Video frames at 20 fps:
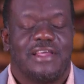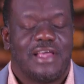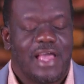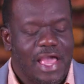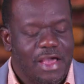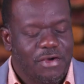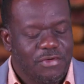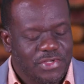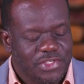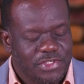
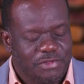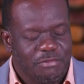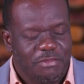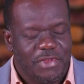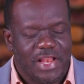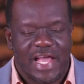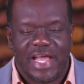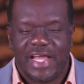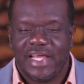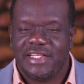I was
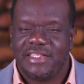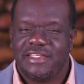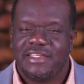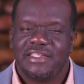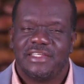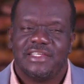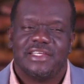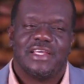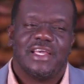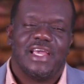blind,
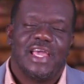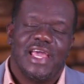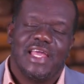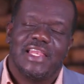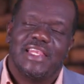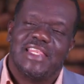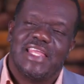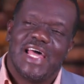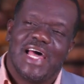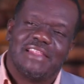
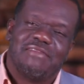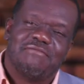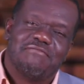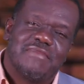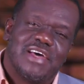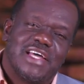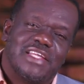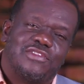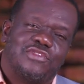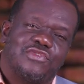and that
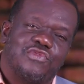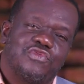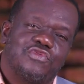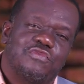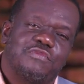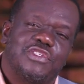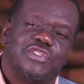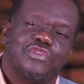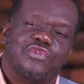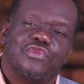man
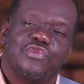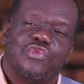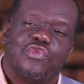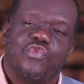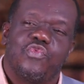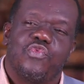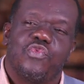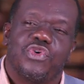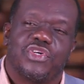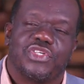told me to go
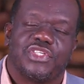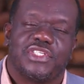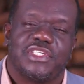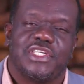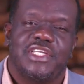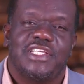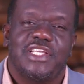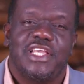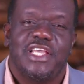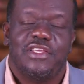wash.
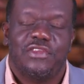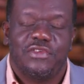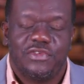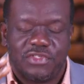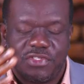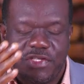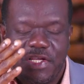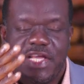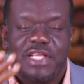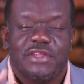He, he
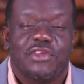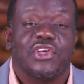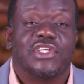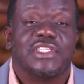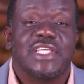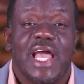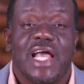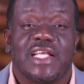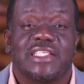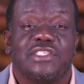used, because
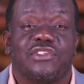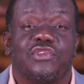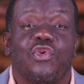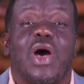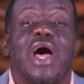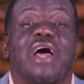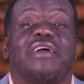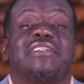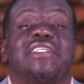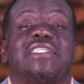they asked him, So
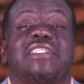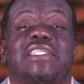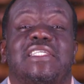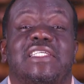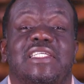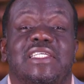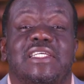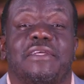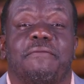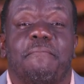how did
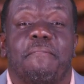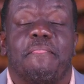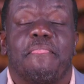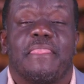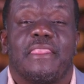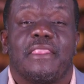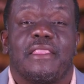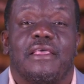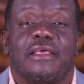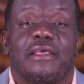he
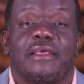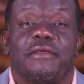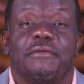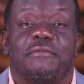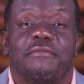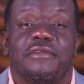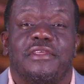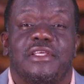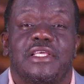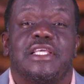
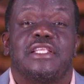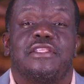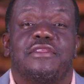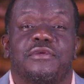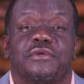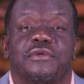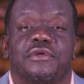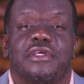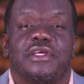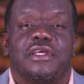um, heal
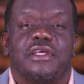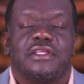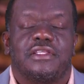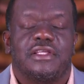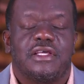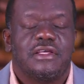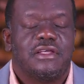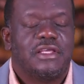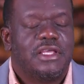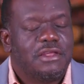you?
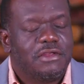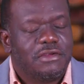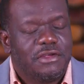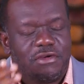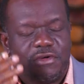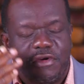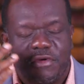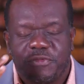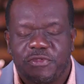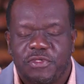he, he
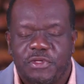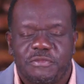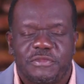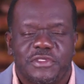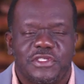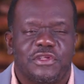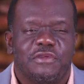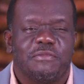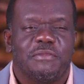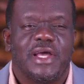rubbed
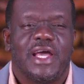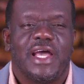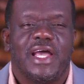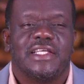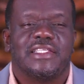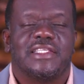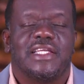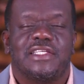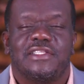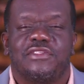something on my
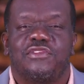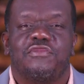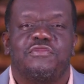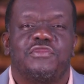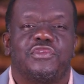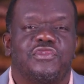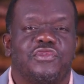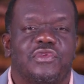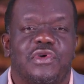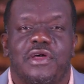eyes, and he told
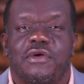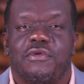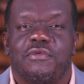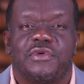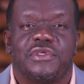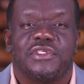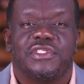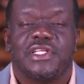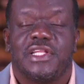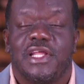me to go and
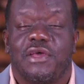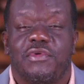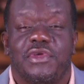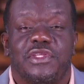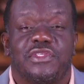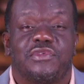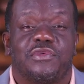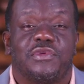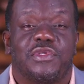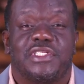wash, and I
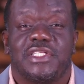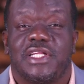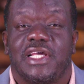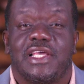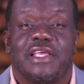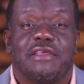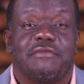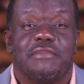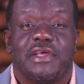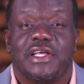went to wash, and I
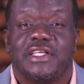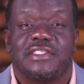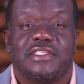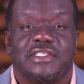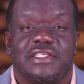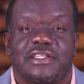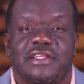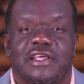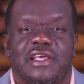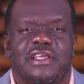came back
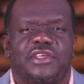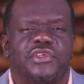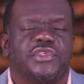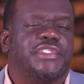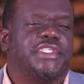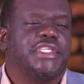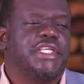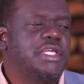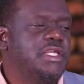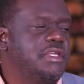seeing. You
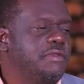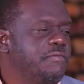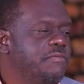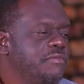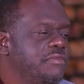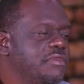see?